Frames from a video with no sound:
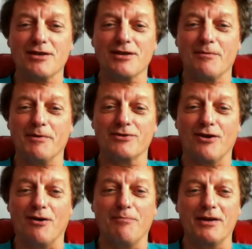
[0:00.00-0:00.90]
I mean, it's got
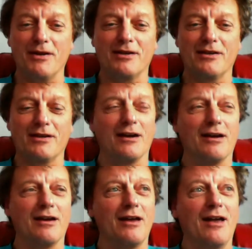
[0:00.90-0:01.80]

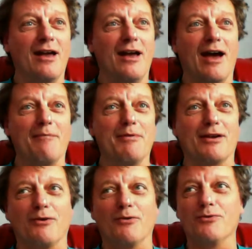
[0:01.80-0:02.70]
a big
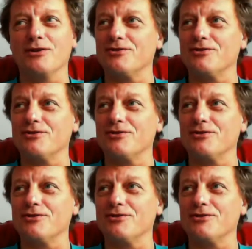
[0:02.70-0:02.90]
audience.